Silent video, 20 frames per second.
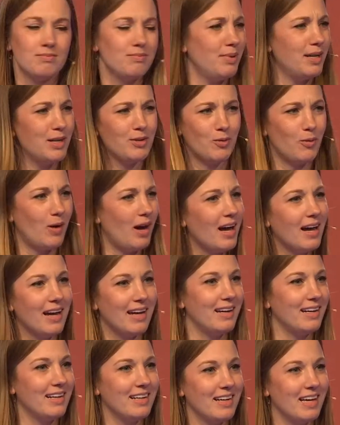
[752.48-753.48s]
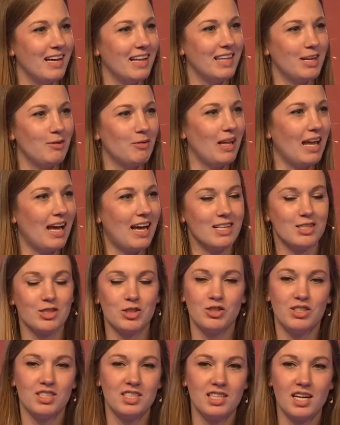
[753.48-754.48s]
But why? And they will ask
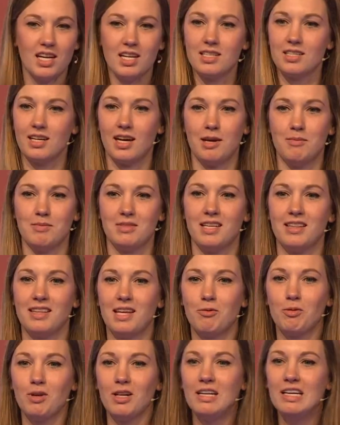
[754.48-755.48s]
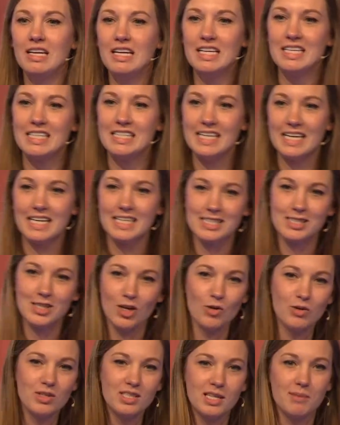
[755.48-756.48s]
you 10 times, and they will dig
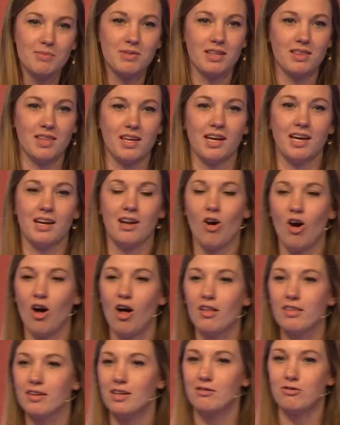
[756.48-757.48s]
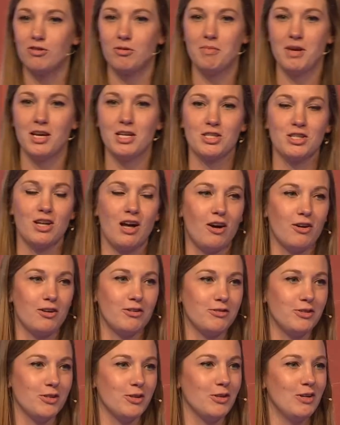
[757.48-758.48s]
so deep that they get all the information out
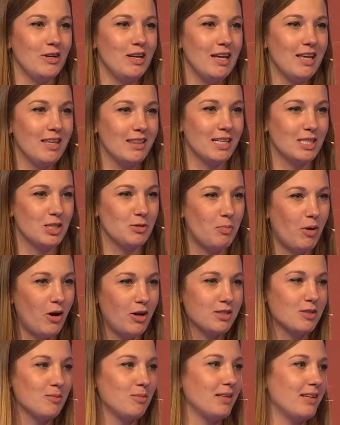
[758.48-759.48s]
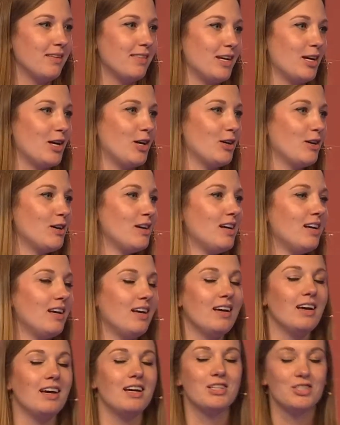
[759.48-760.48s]
of you that's possibly there.
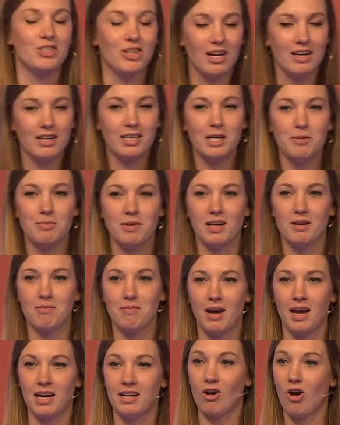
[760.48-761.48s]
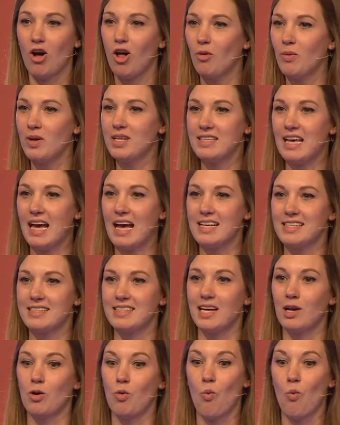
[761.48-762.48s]
And try to keep that in mind, always asking